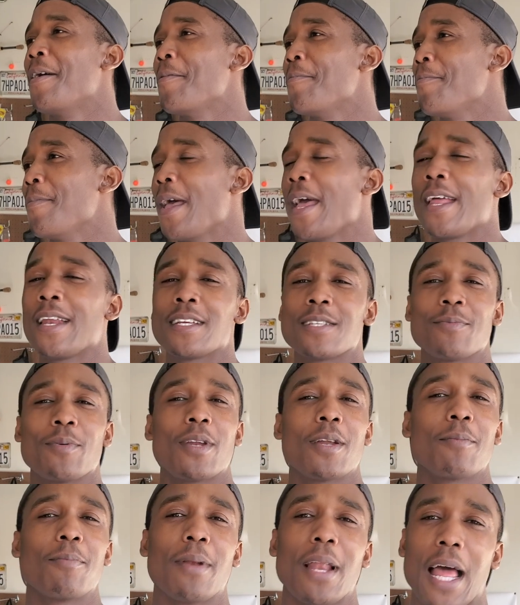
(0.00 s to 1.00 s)
Man, it's
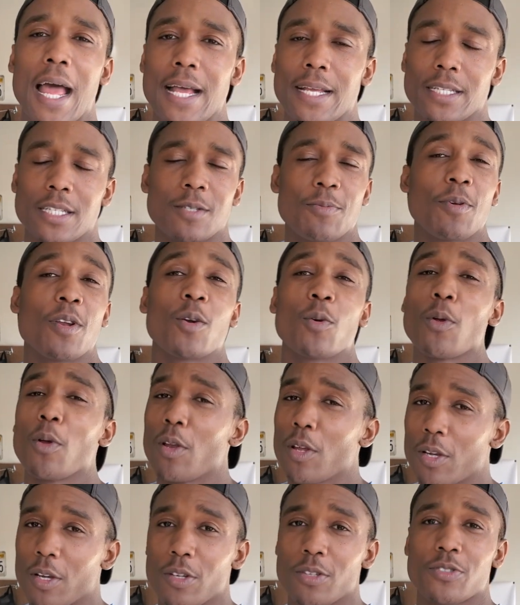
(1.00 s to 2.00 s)
been a blast. It's been a
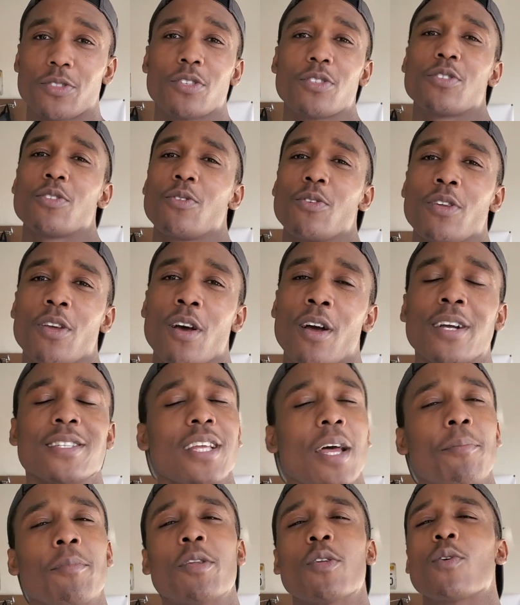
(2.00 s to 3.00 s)
roller coaster too, y'all, because
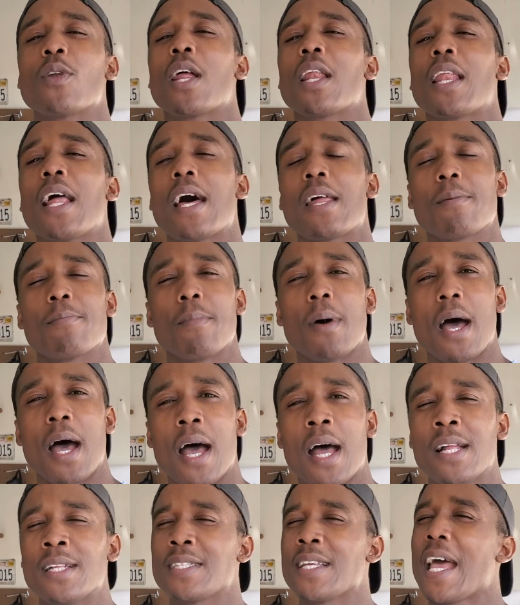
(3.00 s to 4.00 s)
I've been doing a lot of
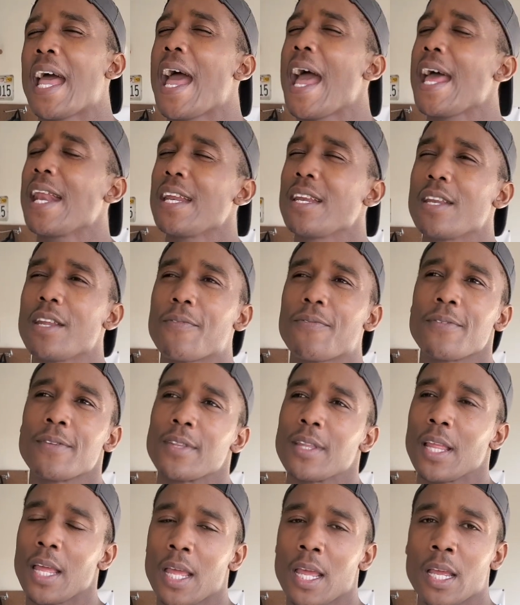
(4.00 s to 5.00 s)
mods, adding
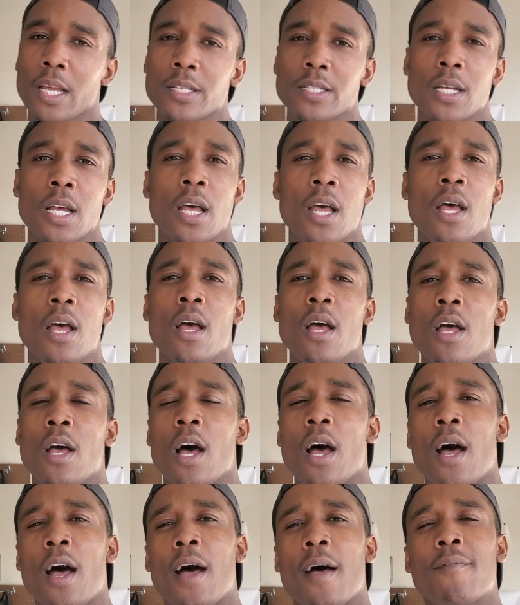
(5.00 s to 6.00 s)
different things.
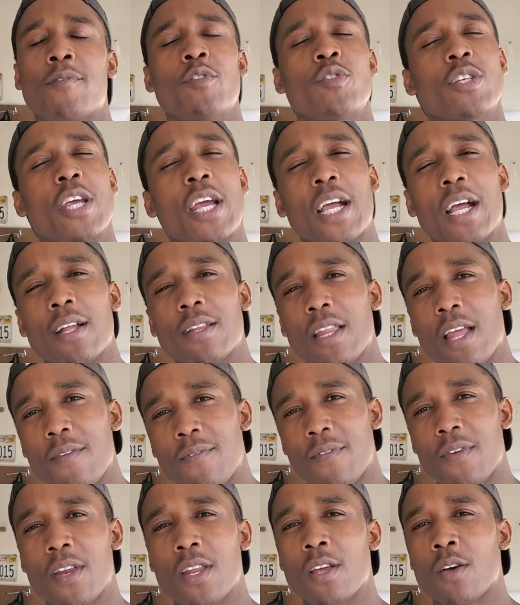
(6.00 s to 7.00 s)
Uh, if you check out that
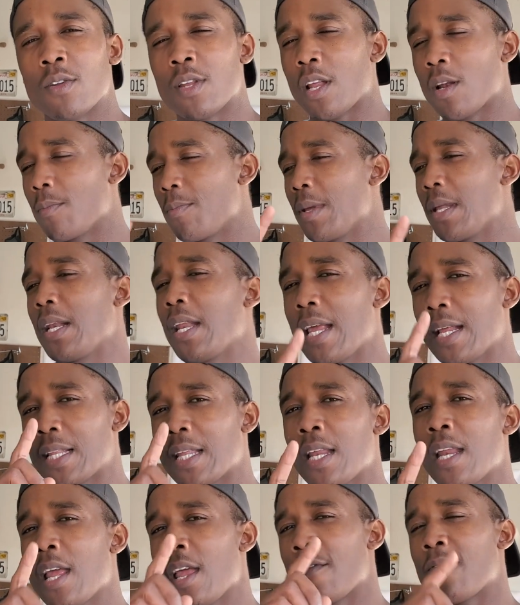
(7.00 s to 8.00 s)
video, that'll be linked
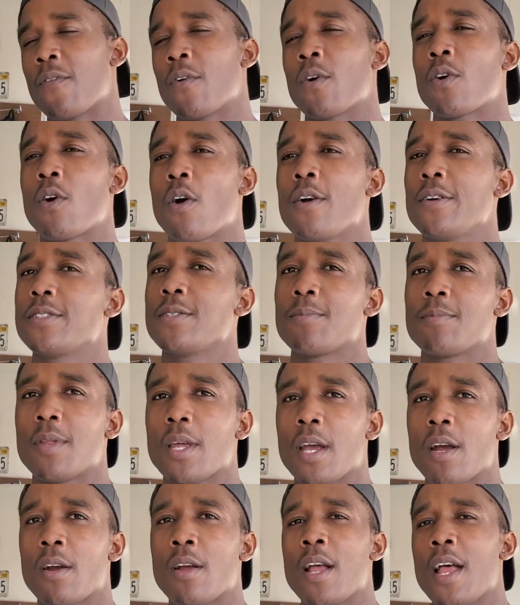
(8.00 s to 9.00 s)
in the info cards up
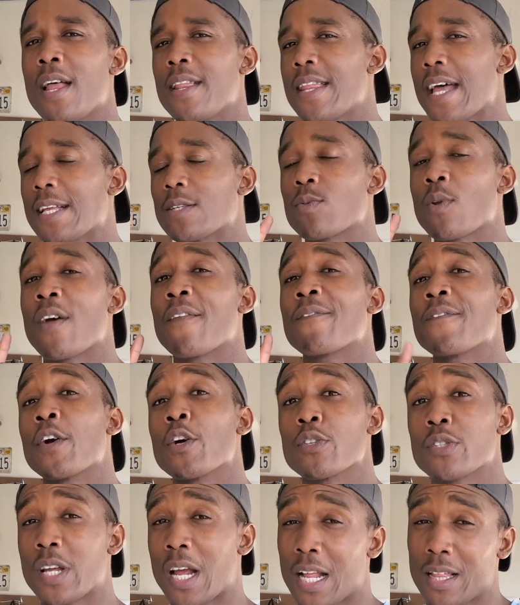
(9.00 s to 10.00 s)
there. That's when I
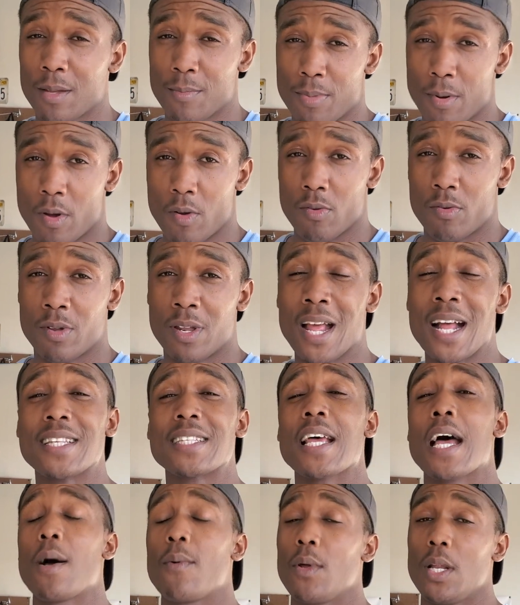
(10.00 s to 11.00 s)
first got the boat. That's
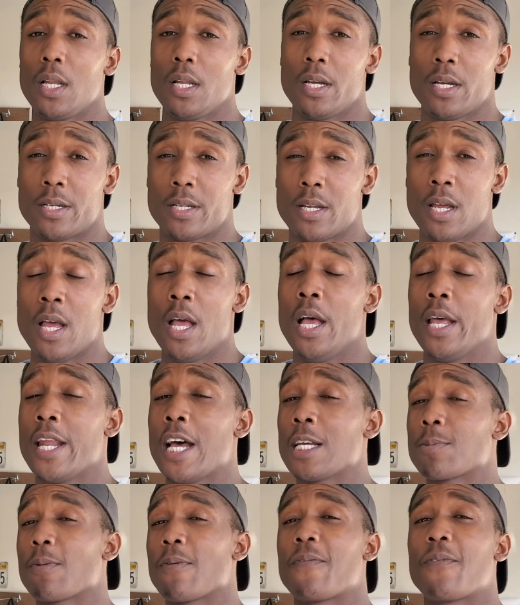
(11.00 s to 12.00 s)
how it looked.
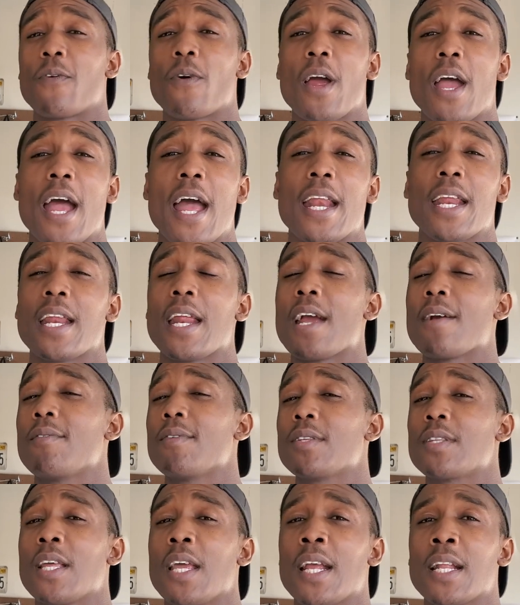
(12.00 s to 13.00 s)
That's before I added
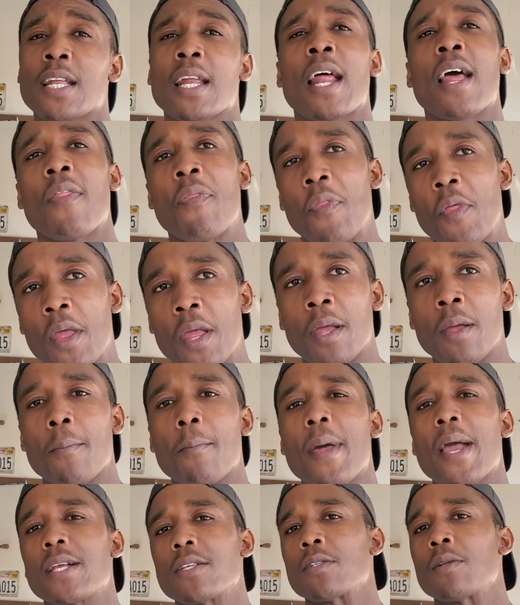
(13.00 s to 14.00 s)
everything that I think
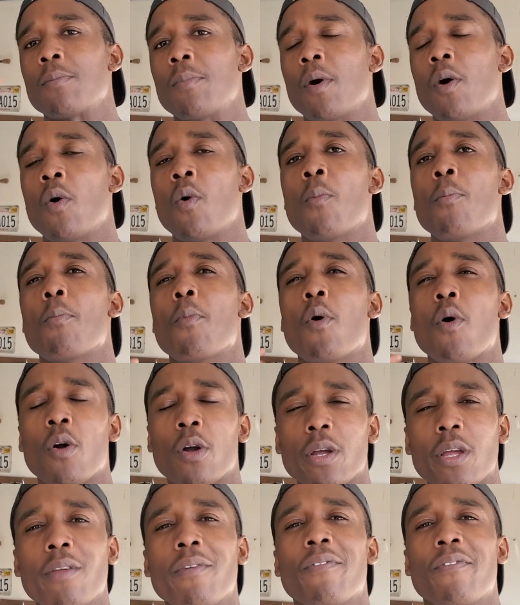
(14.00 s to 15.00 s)
makes the boat
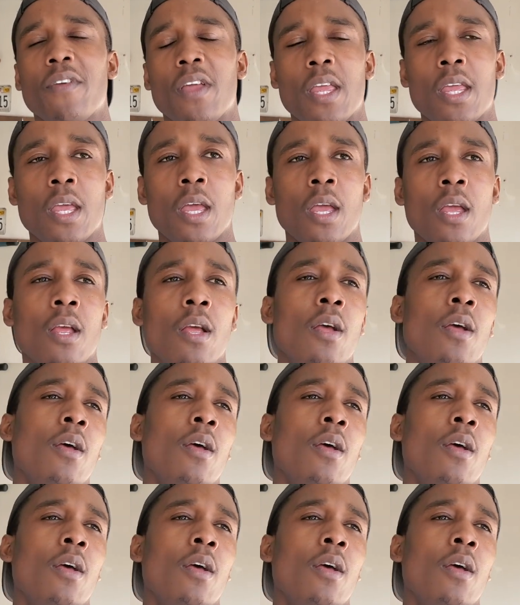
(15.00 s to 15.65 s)
more convenient,